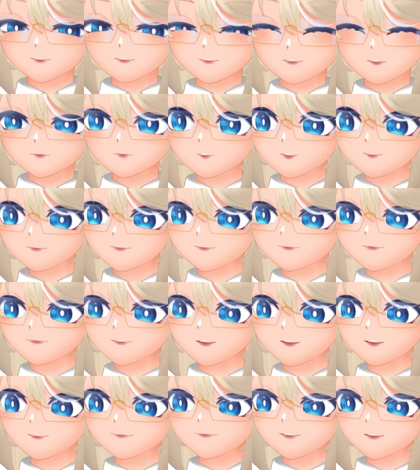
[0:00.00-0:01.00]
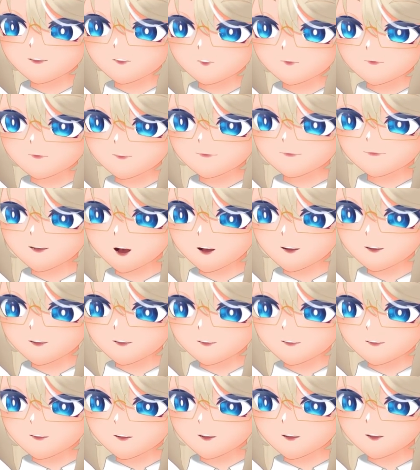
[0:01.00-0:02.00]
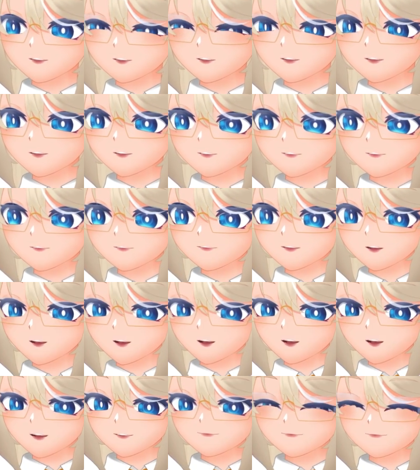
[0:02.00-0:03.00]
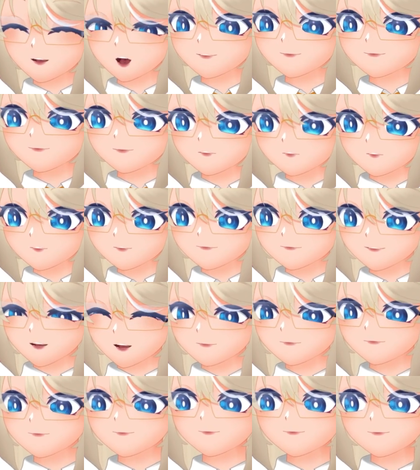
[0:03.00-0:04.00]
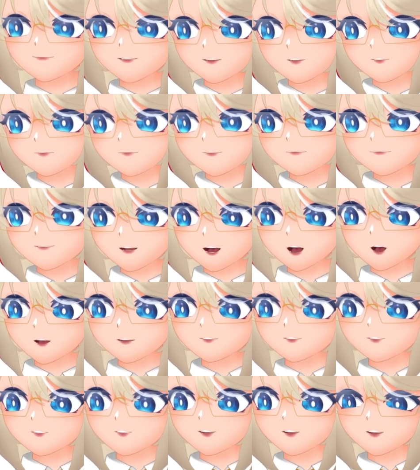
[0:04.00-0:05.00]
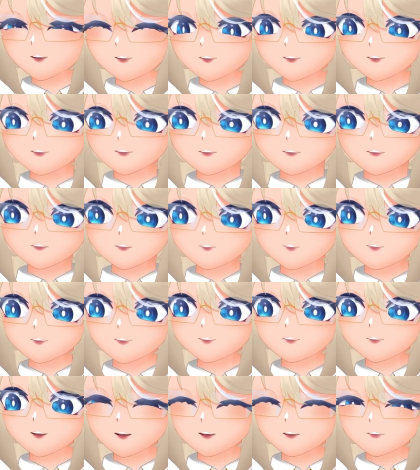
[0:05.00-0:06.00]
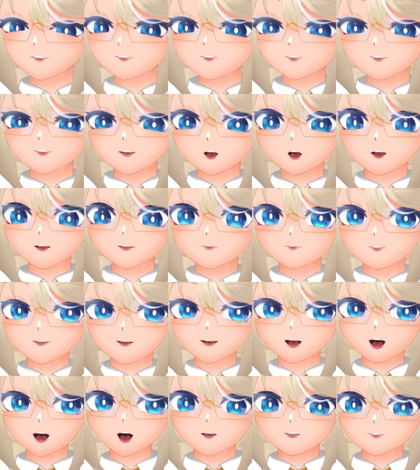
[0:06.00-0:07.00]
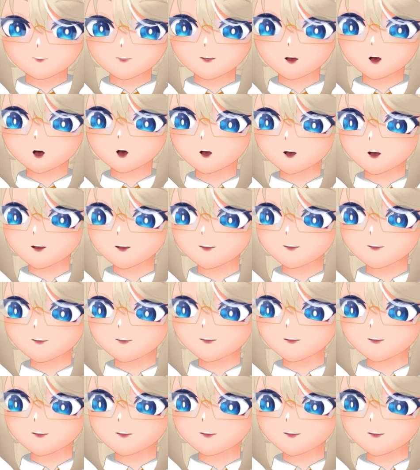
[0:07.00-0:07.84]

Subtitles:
VTuber file. Not the source file, but the VTuber file. You can change the artwork out on